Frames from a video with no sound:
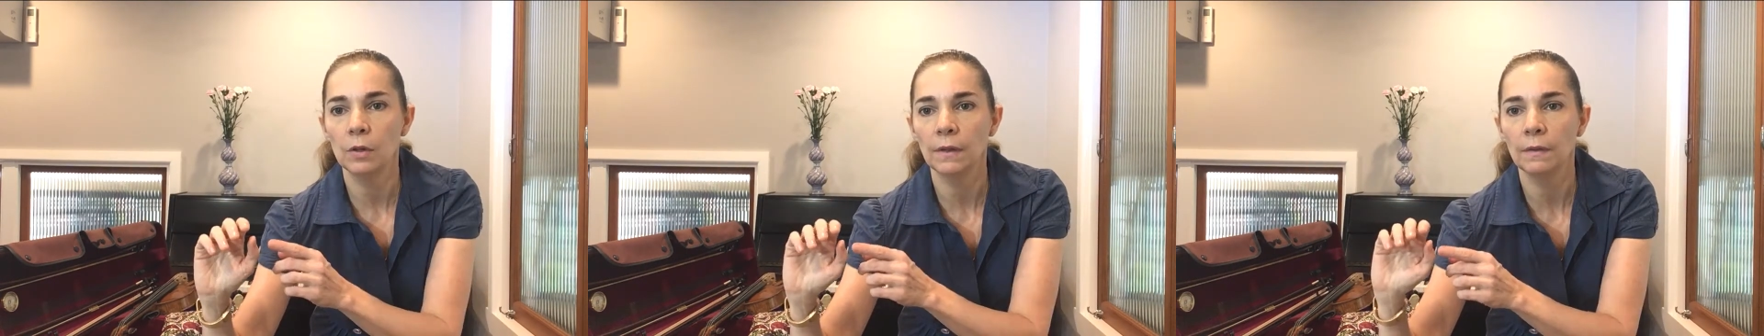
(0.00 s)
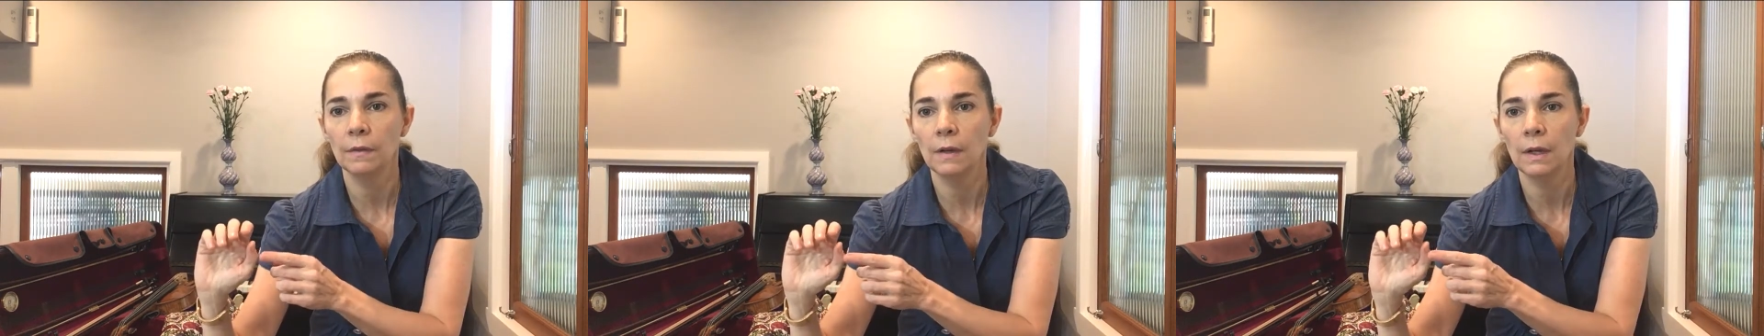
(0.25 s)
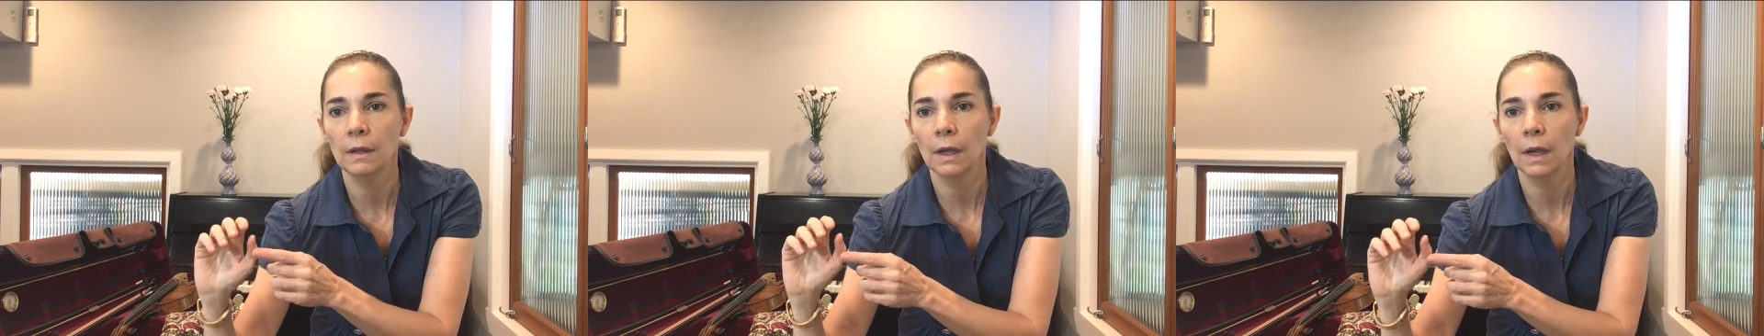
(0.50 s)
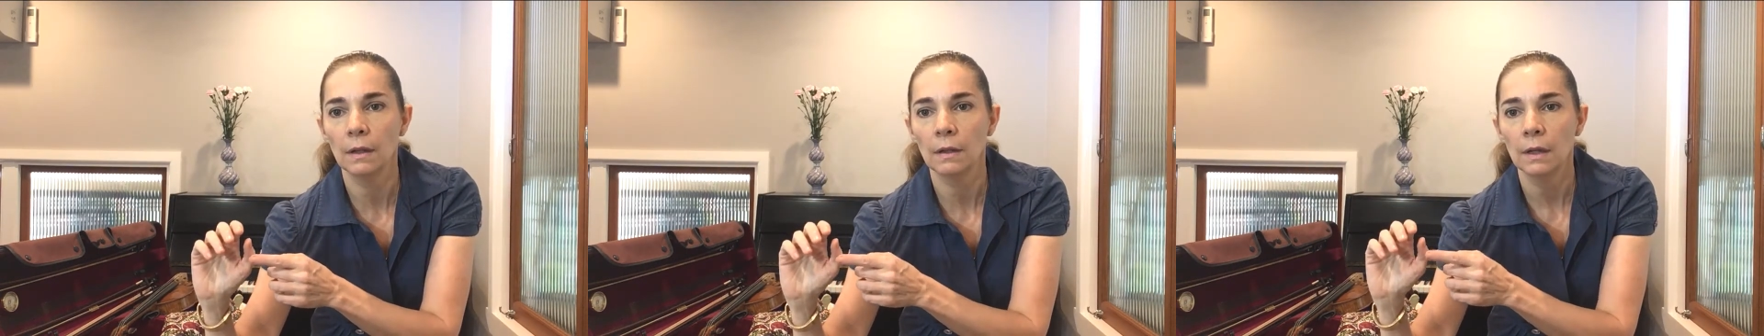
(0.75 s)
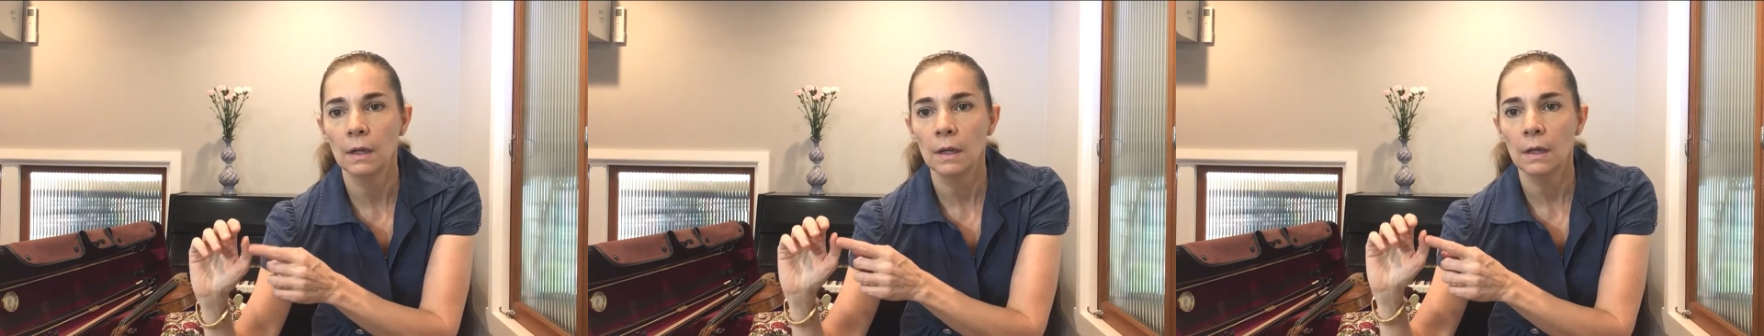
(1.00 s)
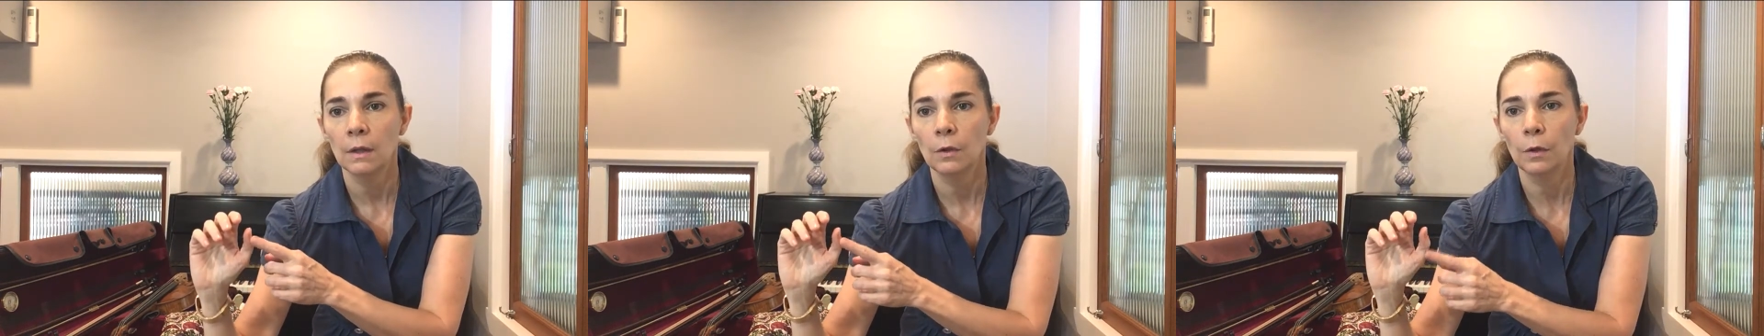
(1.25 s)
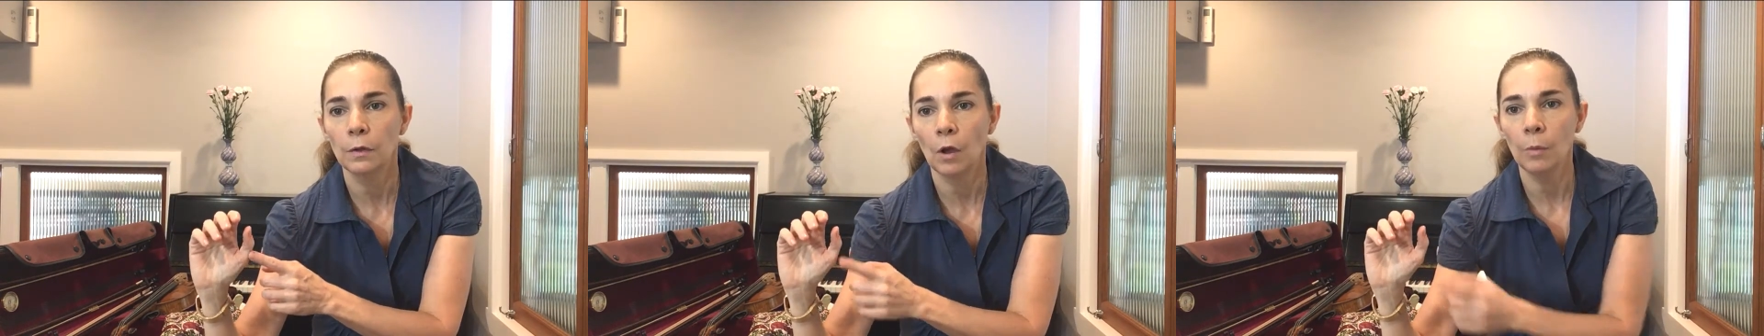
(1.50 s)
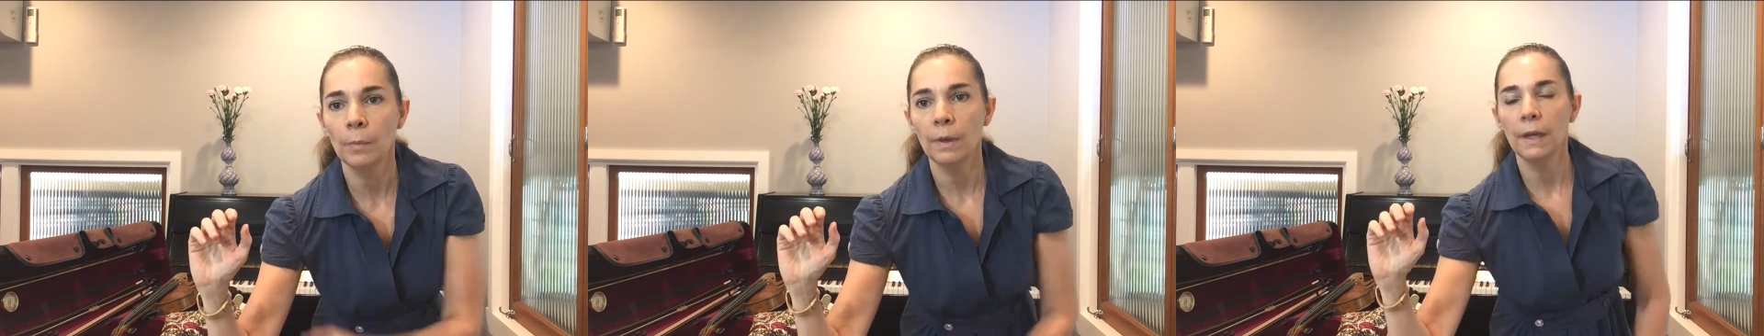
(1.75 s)
you can see that the
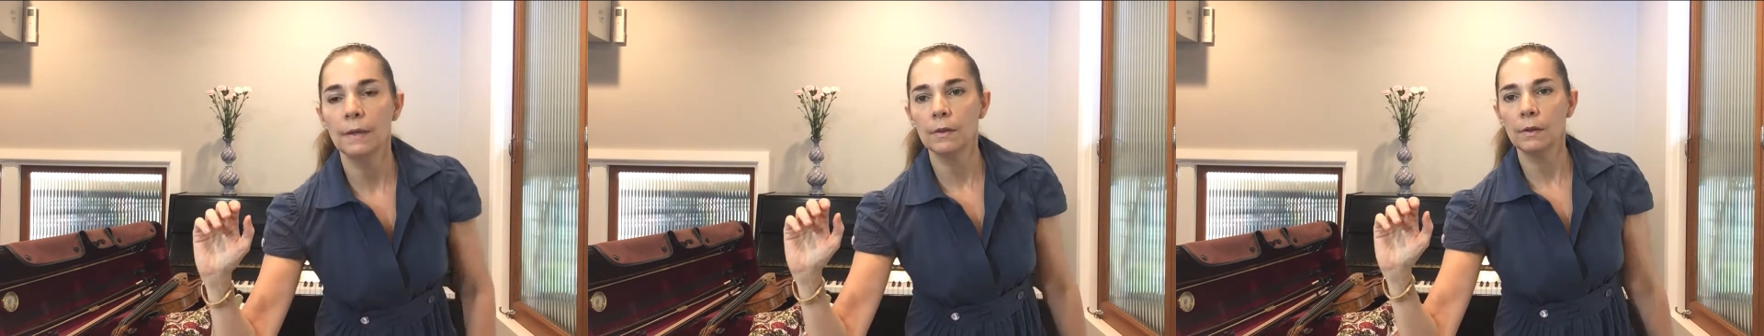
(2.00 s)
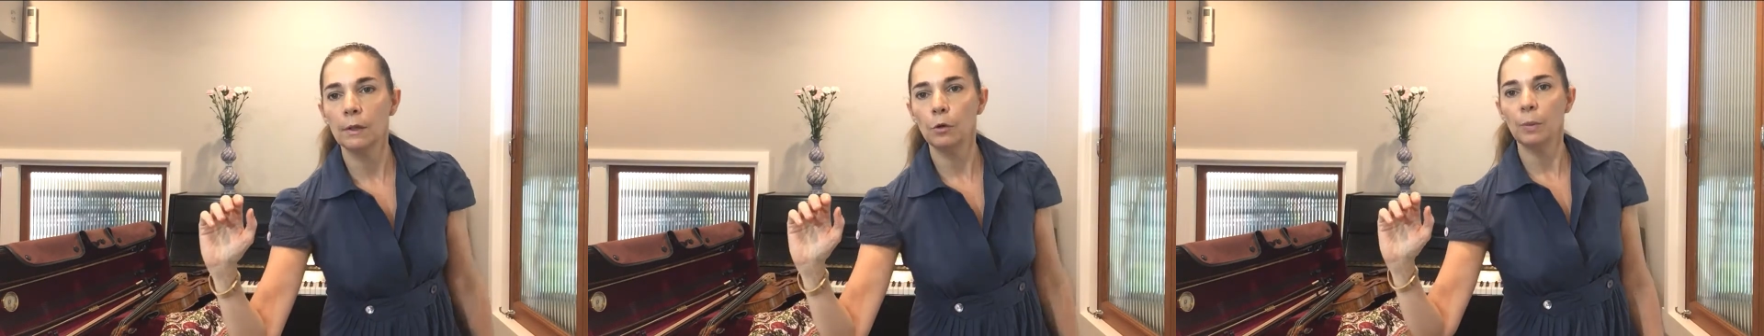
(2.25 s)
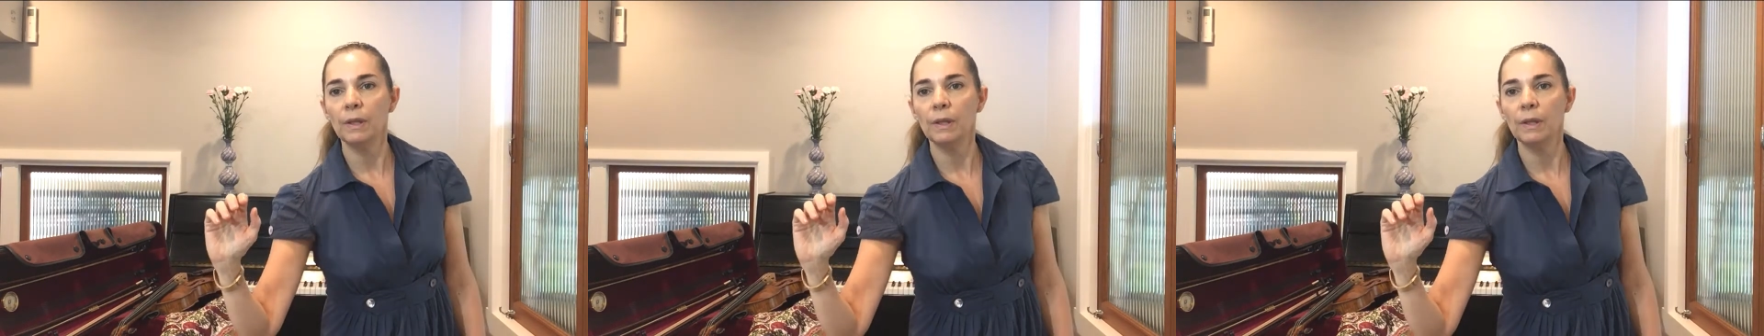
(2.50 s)
thumb is a little